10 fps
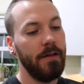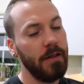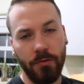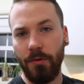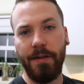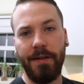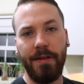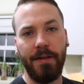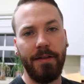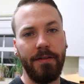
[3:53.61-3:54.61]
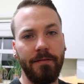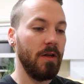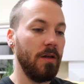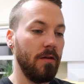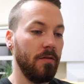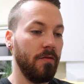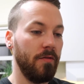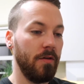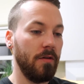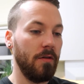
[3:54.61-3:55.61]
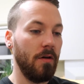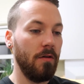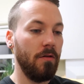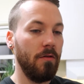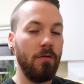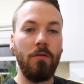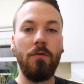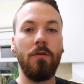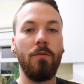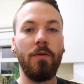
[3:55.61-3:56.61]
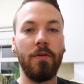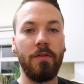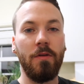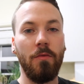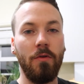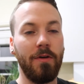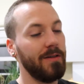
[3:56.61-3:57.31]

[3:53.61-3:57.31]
It's really good. If y'all want to see more,